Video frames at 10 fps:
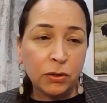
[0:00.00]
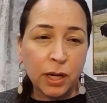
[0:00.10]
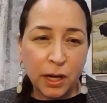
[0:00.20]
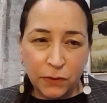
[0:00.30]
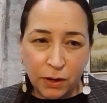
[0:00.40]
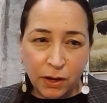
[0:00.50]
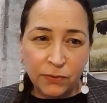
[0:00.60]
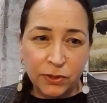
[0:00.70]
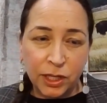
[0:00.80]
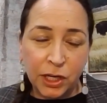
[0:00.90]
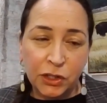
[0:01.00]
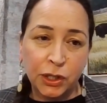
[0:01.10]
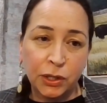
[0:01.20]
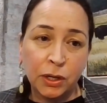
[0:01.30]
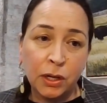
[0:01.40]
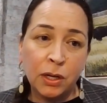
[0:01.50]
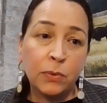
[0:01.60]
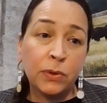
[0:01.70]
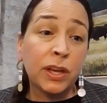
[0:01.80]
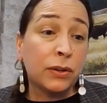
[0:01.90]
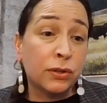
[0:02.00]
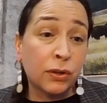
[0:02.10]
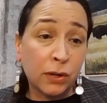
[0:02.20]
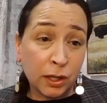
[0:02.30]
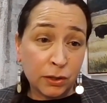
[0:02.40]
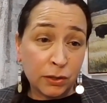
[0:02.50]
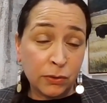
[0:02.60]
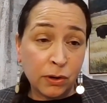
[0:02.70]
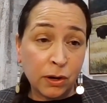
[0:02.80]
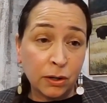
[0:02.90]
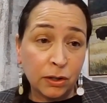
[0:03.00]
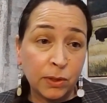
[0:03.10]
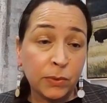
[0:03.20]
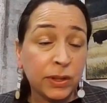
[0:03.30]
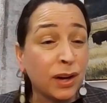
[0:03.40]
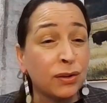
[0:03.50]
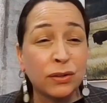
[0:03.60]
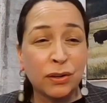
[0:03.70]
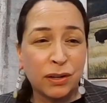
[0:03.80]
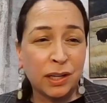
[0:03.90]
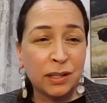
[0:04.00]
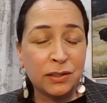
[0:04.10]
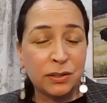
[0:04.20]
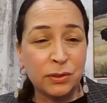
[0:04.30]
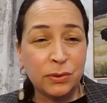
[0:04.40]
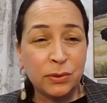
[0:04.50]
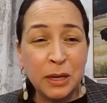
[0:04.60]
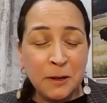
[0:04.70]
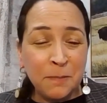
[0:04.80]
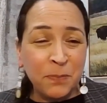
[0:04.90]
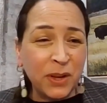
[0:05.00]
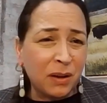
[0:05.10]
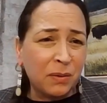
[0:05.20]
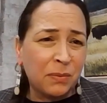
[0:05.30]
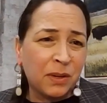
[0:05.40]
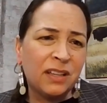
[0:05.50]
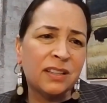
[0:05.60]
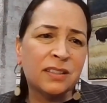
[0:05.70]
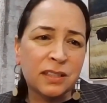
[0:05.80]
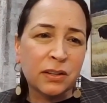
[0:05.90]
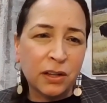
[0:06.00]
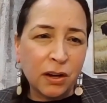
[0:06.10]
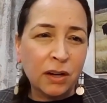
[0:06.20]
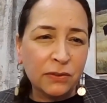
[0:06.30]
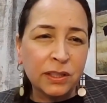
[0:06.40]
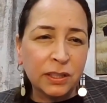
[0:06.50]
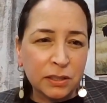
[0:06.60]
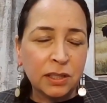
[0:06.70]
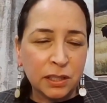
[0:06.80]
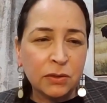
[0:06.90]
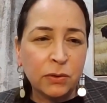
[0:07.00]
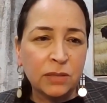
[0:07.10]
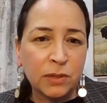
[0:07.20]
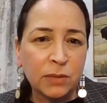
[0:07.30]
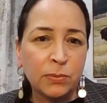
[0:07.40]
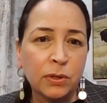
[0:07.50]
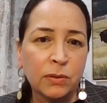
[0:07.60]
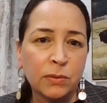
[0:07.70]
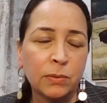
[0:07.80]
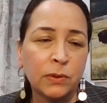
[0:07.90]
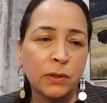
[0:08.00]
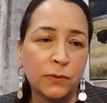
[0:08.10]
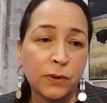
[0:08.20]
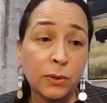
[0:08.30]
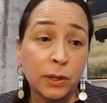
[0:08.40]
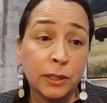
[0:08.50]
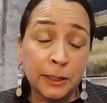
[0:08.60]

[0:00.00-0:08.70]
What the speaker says: have the conversation without it turning into an argument, without it turning into unnecessary conflict is going to be important moving forward.